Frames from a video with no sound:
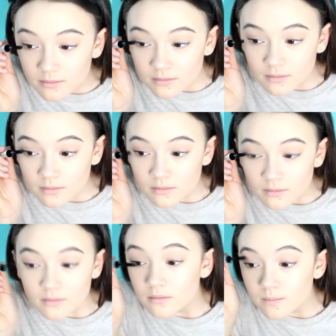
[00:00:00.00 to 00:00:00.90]
it back. And
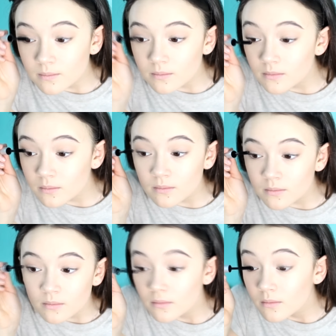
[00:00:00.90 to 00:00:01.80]
I'm just going to coat my
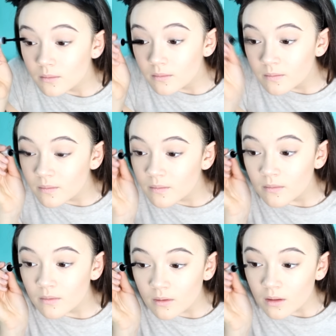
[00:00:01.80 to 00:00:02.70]
eyelashes
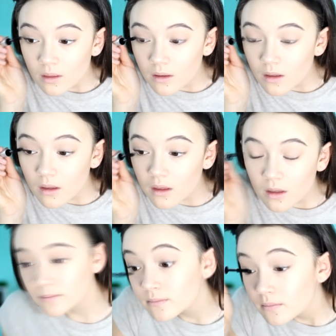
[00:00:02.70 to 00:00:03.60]
like so.
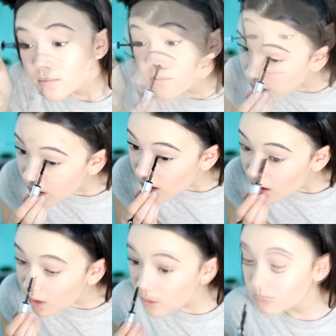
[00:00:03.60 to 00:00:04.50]
If
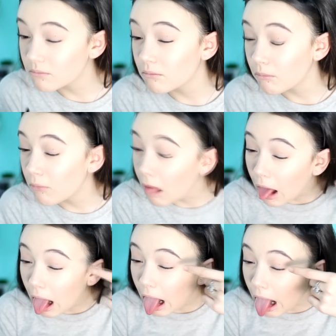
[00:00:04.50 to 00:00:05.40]
you mess up
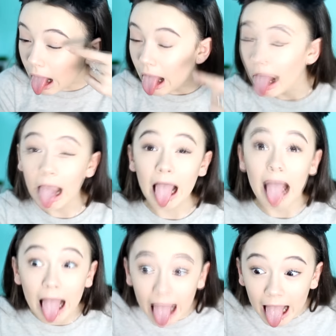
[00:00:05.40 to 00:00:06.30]
like me and you get
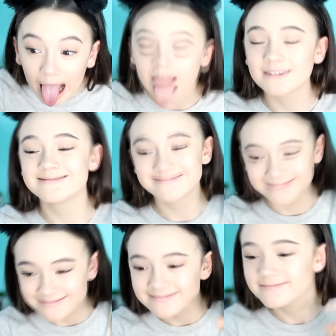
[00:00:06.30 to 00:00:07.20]
it on your upper lid,
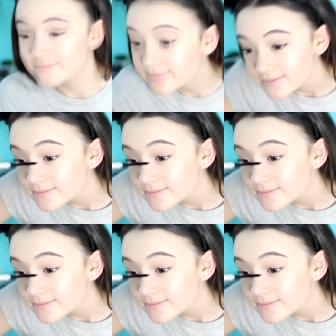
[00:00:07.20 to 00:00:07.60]
you are going to